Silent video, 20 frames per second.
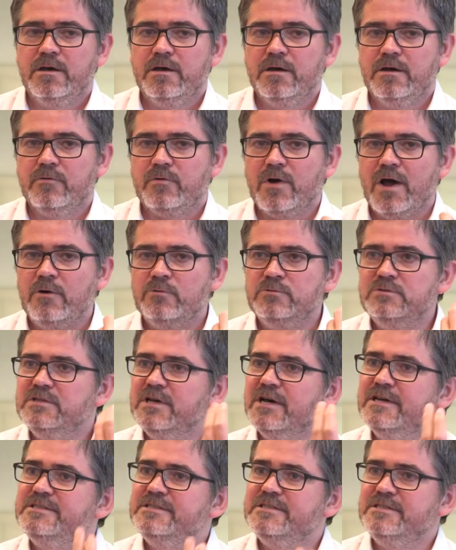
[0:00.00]
Around
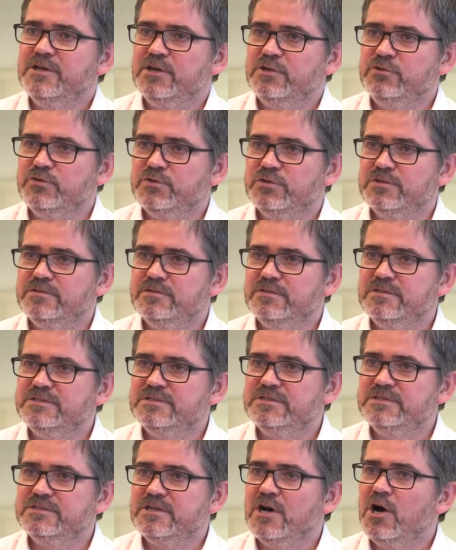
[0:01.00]
1900,
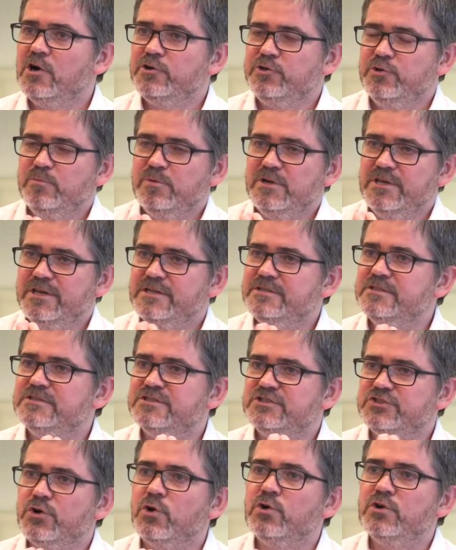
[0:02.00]
this is arguably at
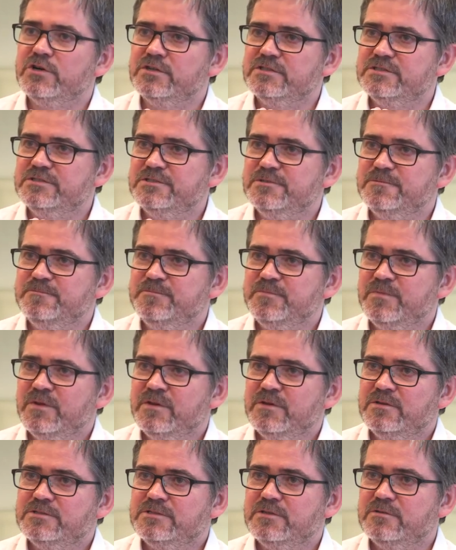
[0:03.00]
its strongest.
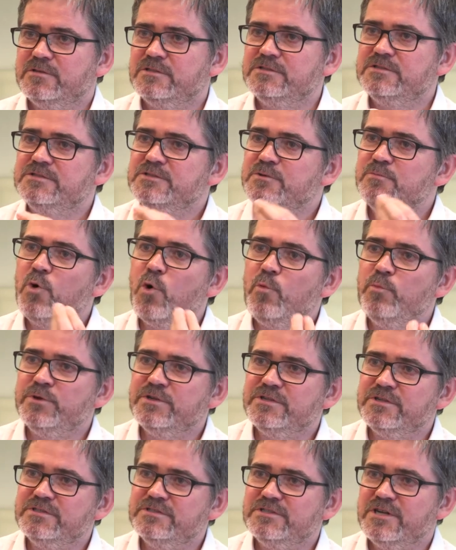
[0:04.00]
So this is a
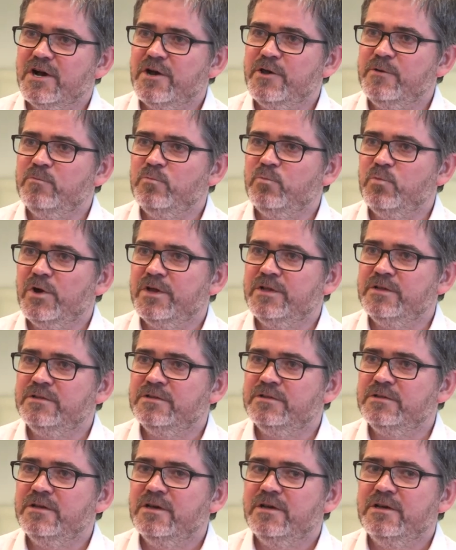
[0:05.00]
moment in time
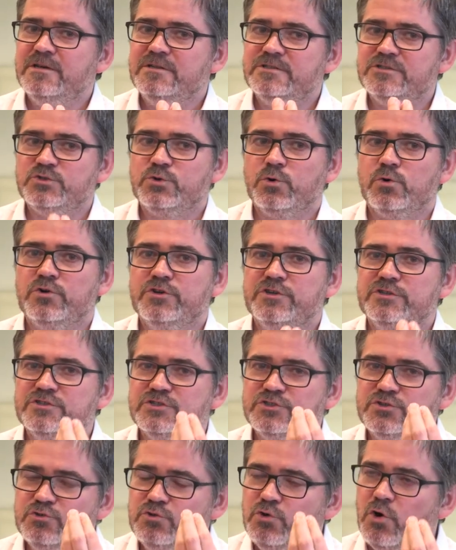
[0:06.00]
when
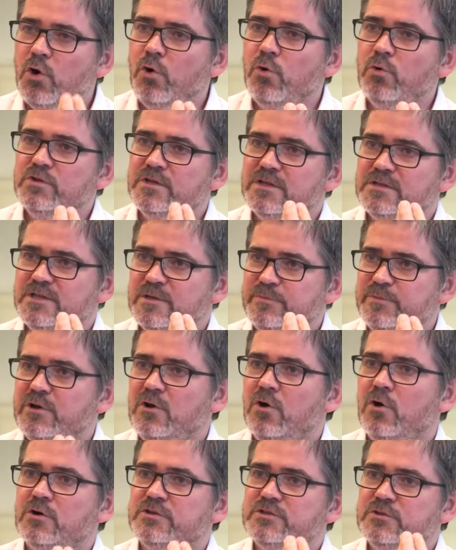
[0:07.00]
historians know that they
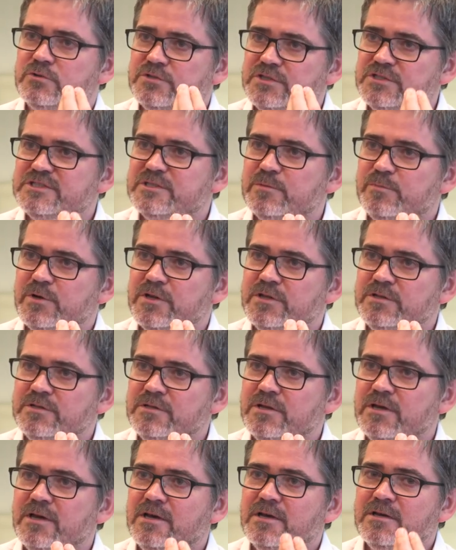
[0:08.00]
belong to a
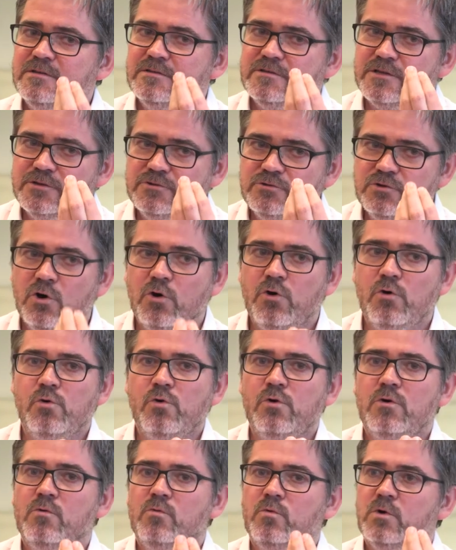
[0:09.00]
discipline, they
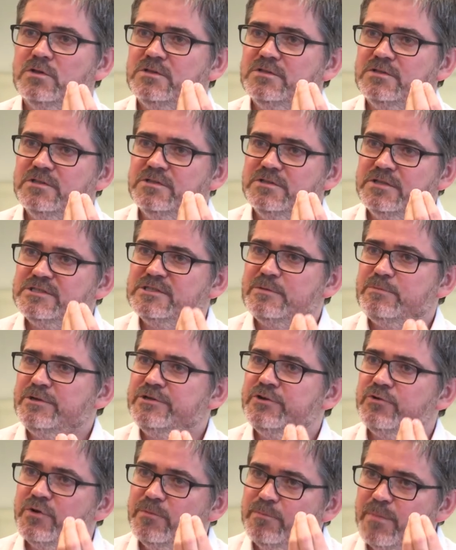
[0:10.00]
know what the
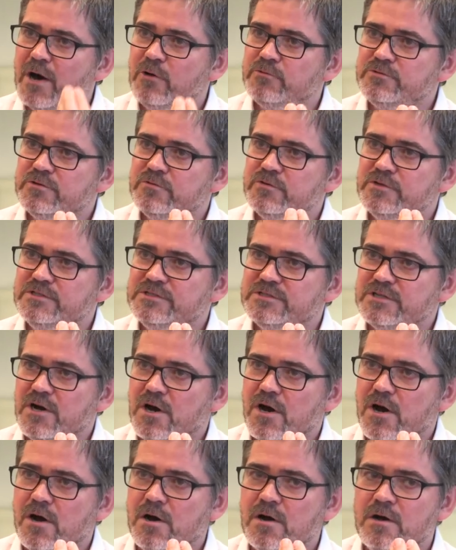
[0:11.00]
disciplinary boundaries
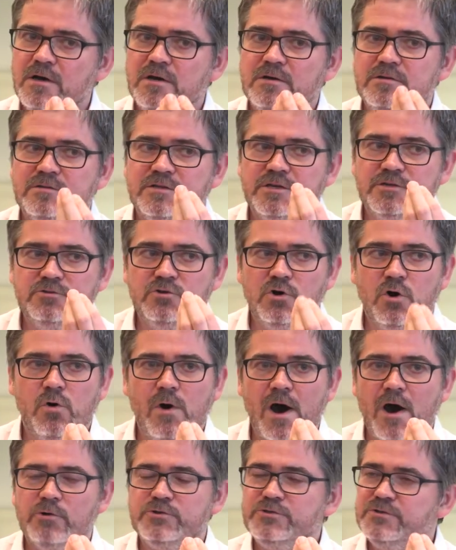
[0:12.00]
are, they
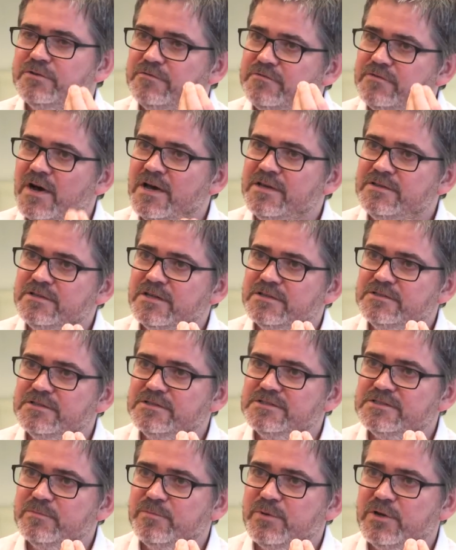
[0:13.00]
know how to define that
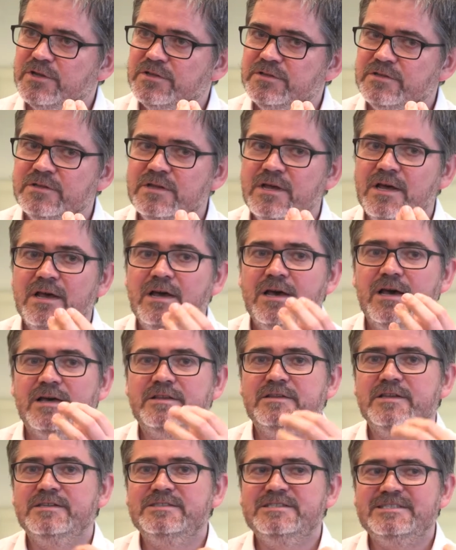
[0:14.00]
discipline,
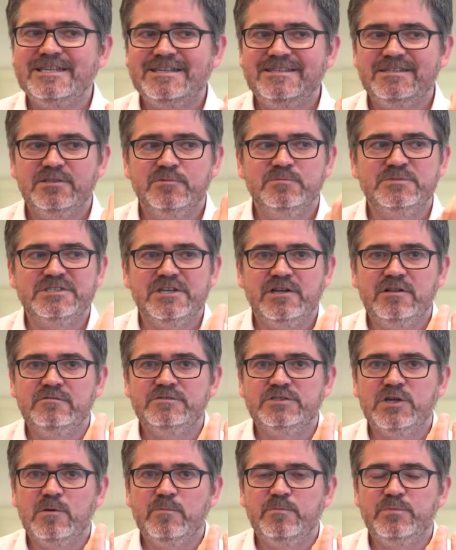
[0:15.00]
and they set
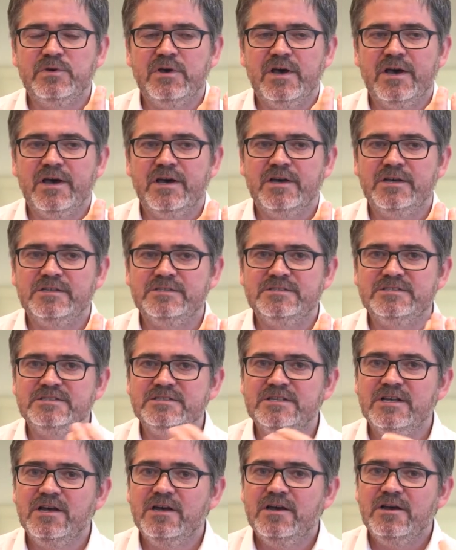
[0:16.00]
themselves up
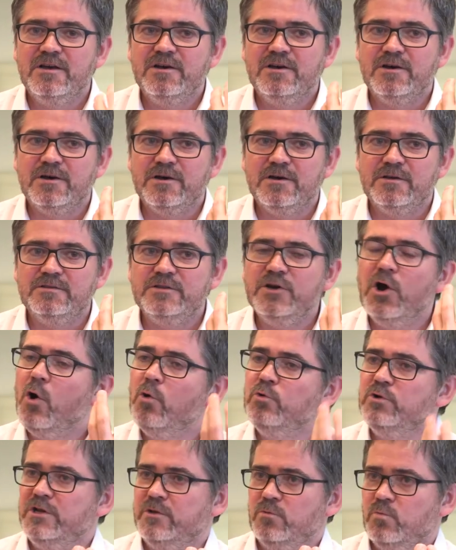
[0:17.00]
as uh, the
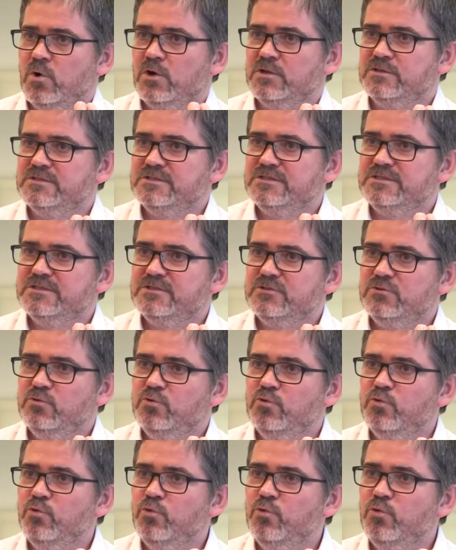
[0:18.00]
only ones
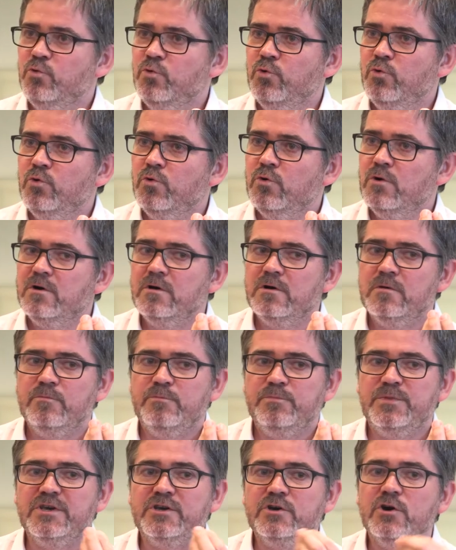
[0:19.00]
who,
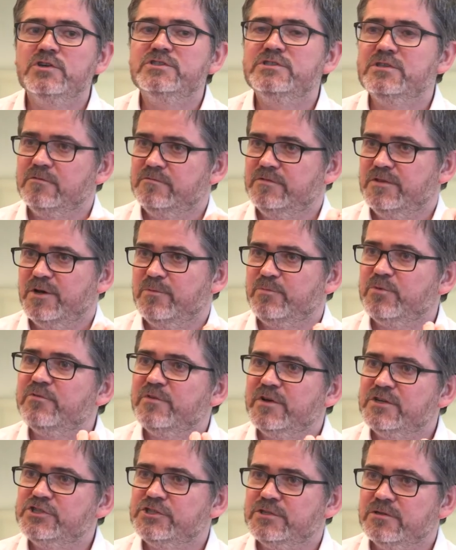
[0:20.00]
because of their
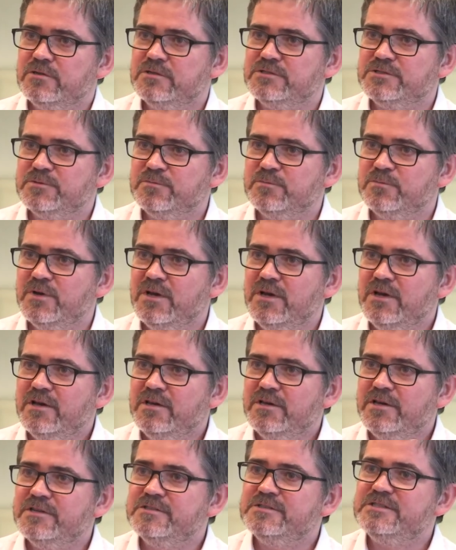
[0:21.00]
professionalism,
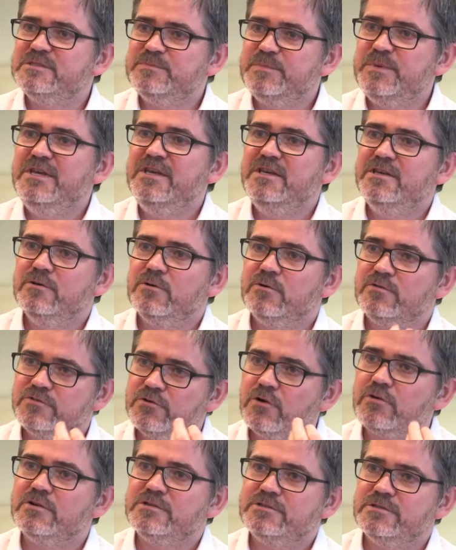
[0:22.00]
can speak
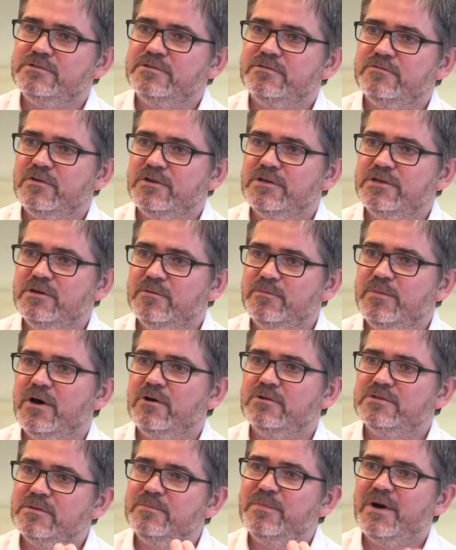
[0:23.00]
authoritatively
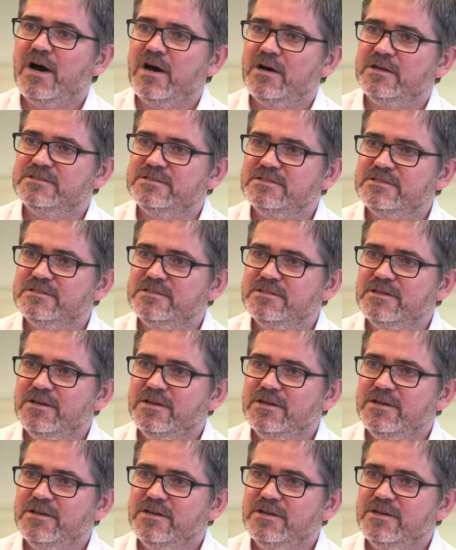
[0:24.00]
about the past.